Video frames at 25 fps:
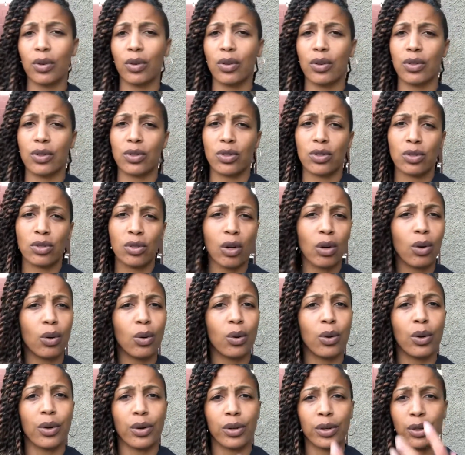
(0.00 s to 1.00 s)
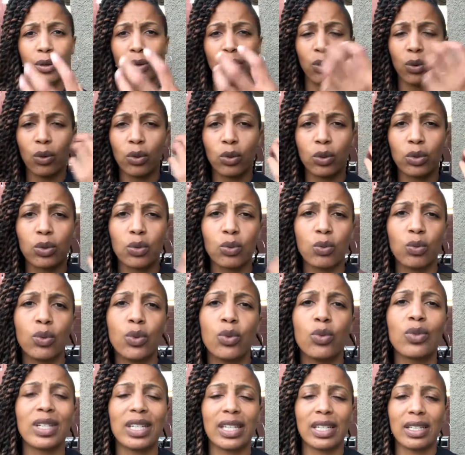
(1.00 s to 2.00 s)
or sorrow, or your old
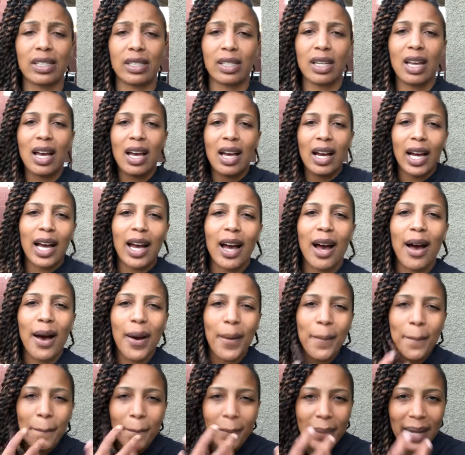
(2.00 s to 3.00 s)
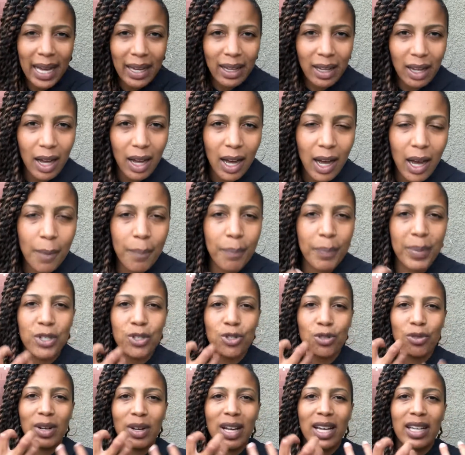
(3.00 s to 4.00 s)
woundings come back up and
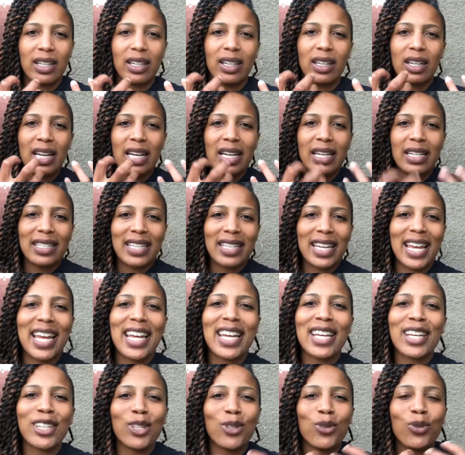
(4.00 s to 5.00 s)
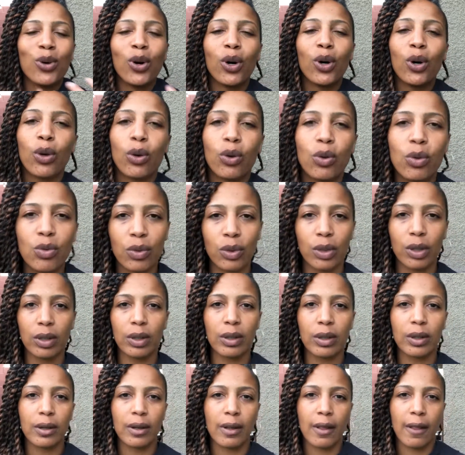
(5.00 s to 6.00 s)
try to take you over,